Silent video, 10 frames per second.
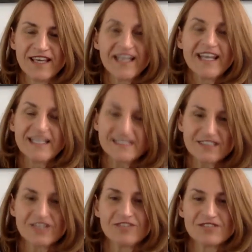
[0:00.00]
It
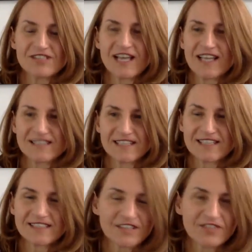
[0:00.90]
is a huge task.
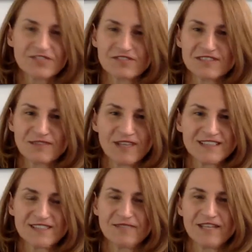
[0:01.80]
It is a huge
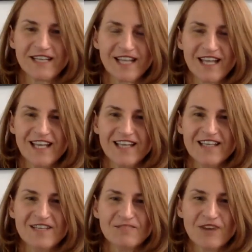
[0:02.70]
responsibility.